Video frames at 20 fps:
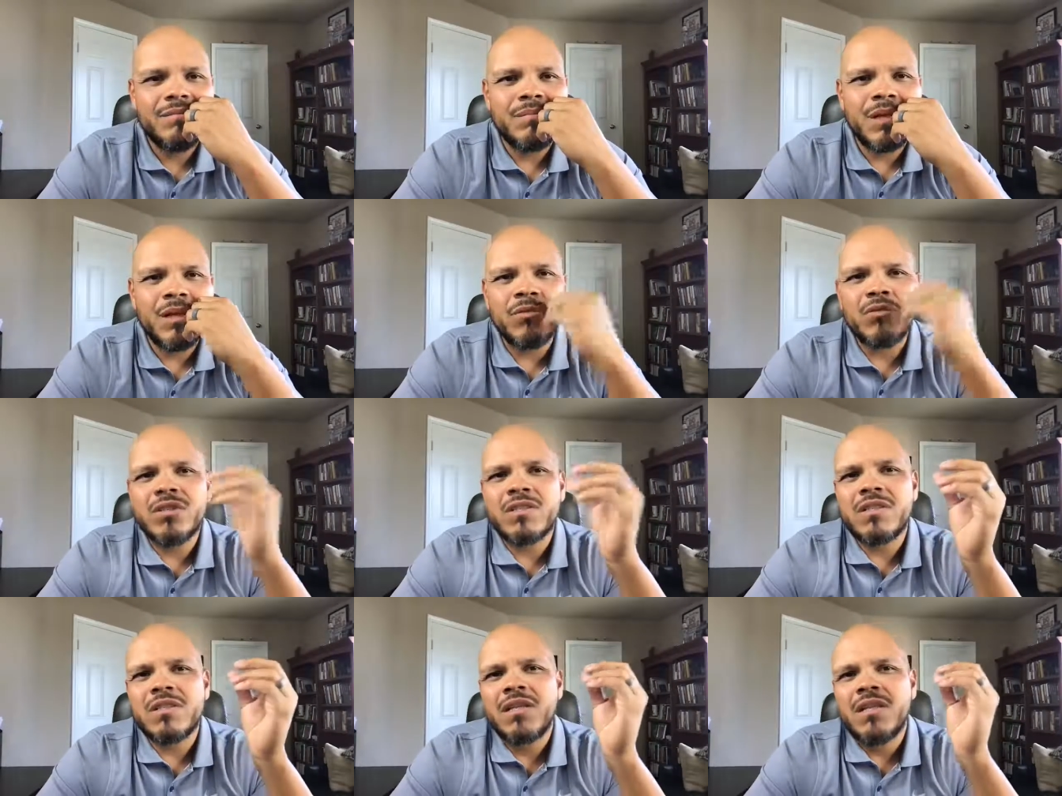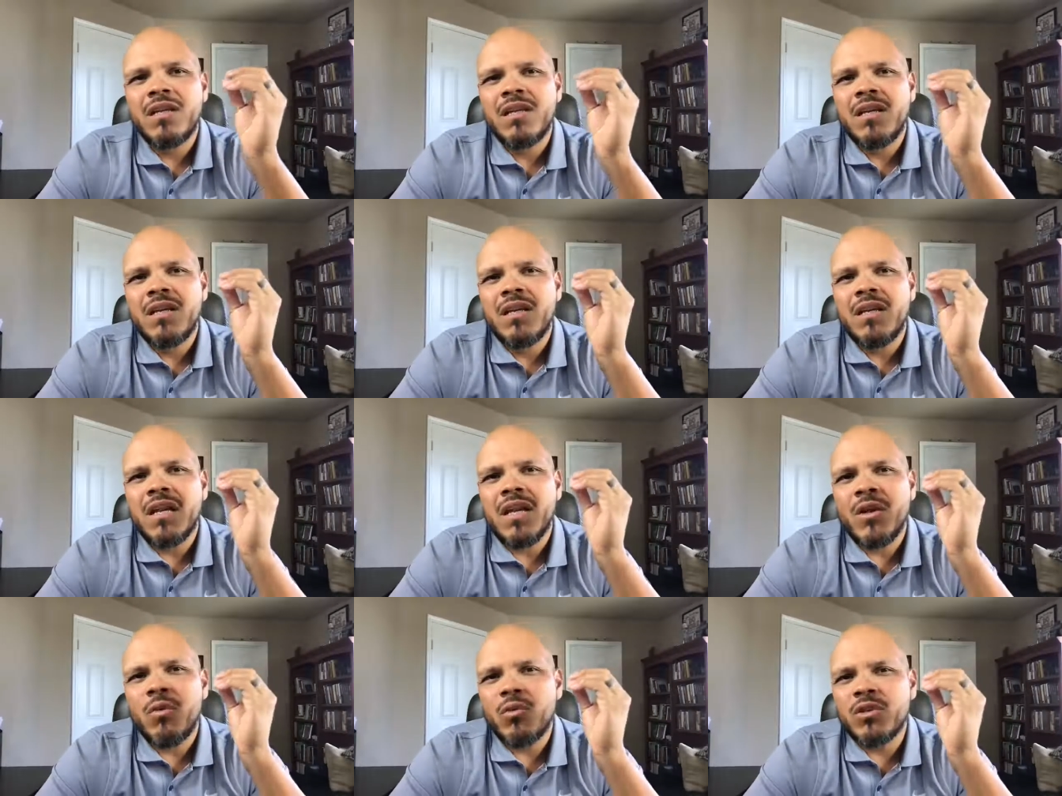But it was
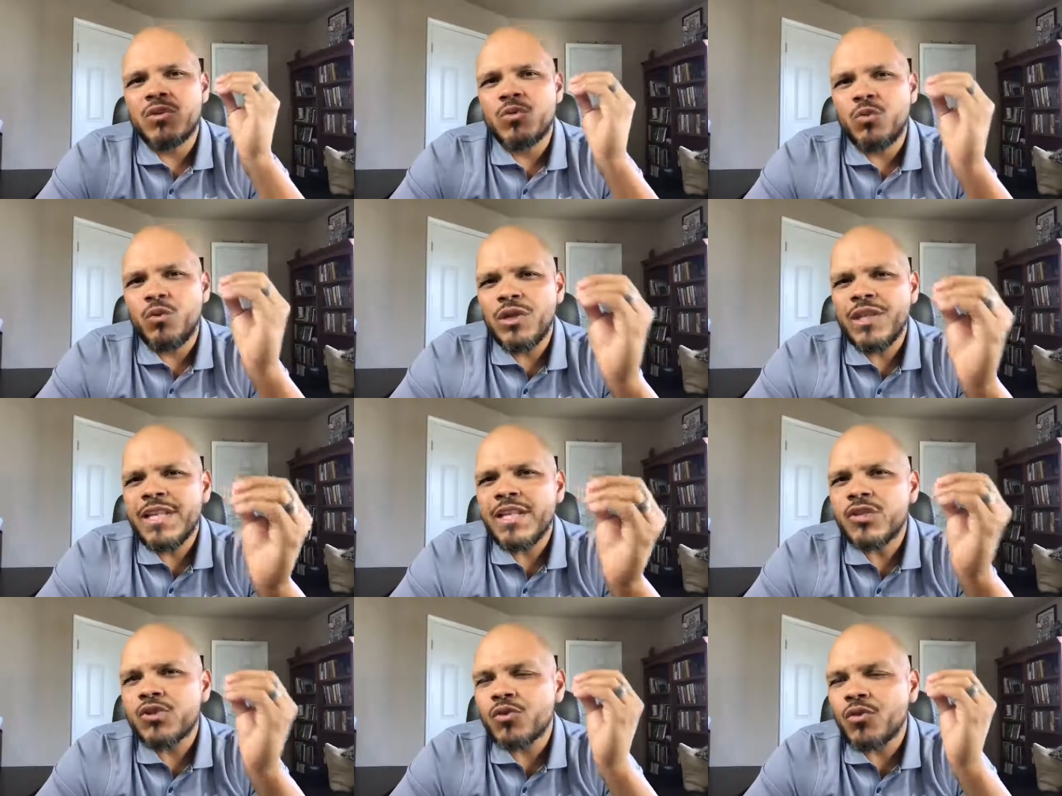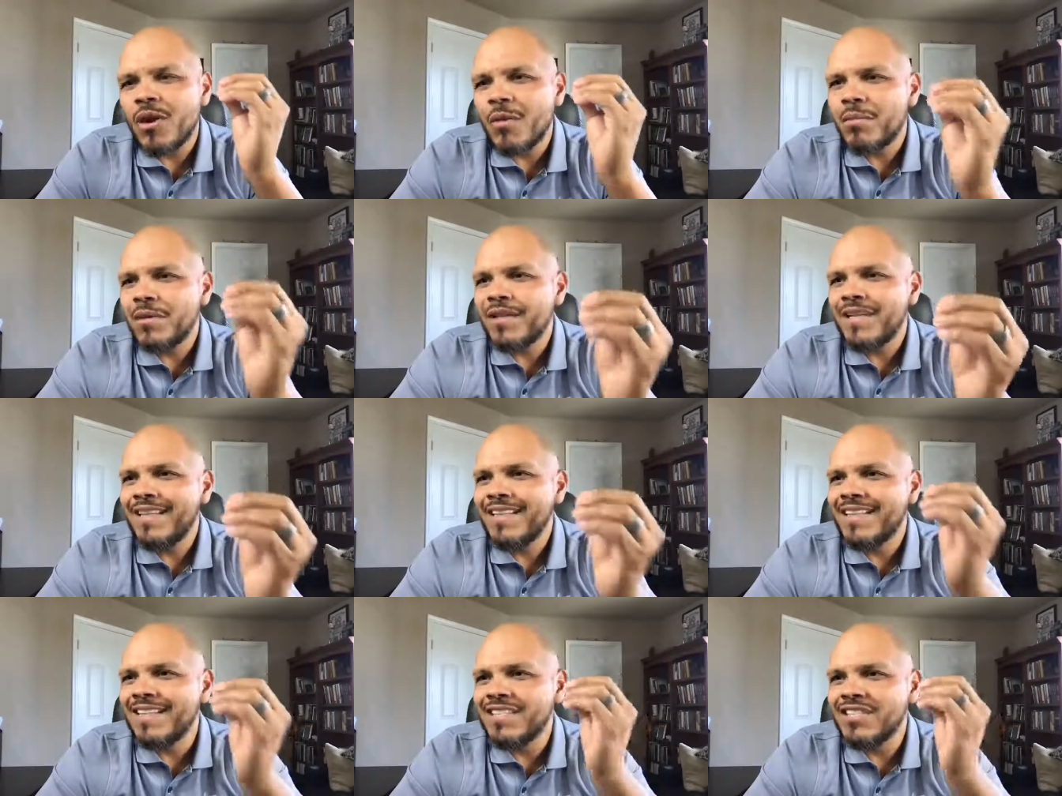it was really
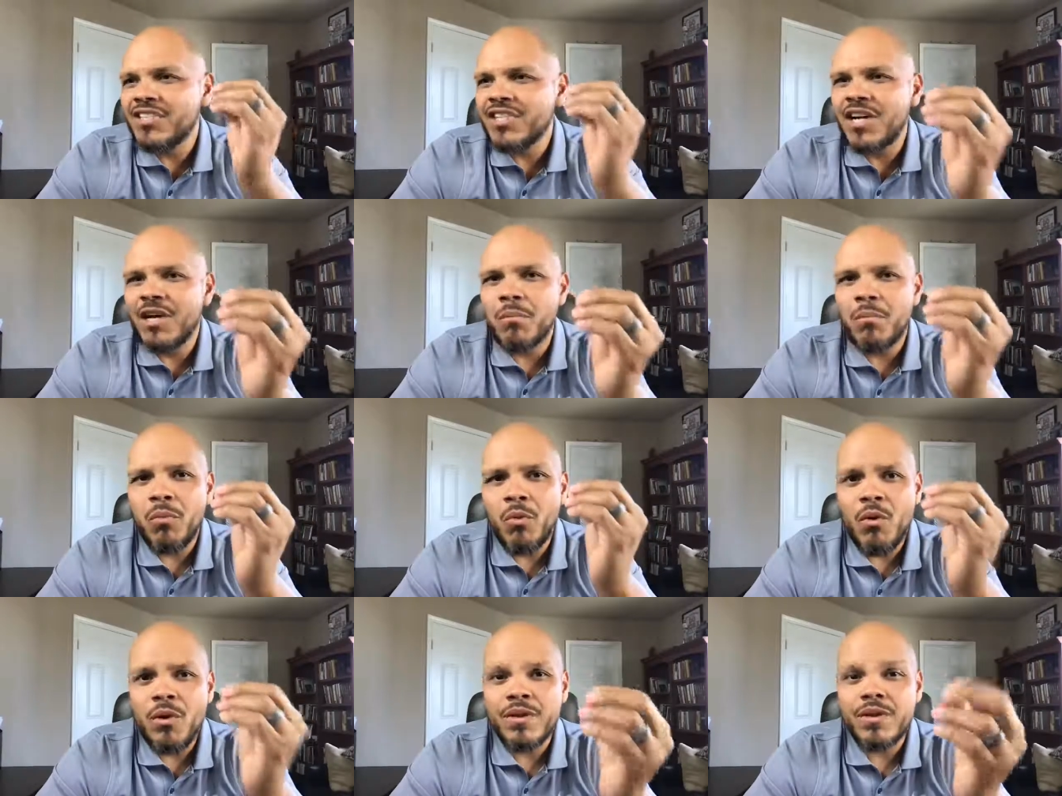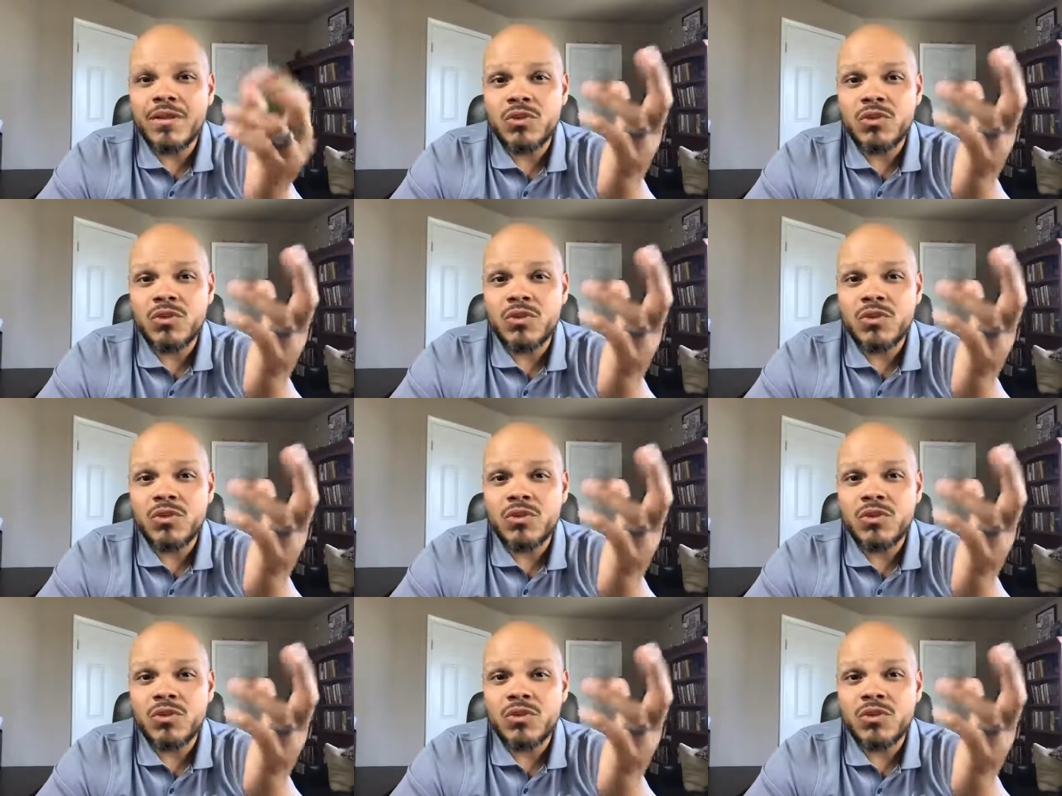troubling this young boy,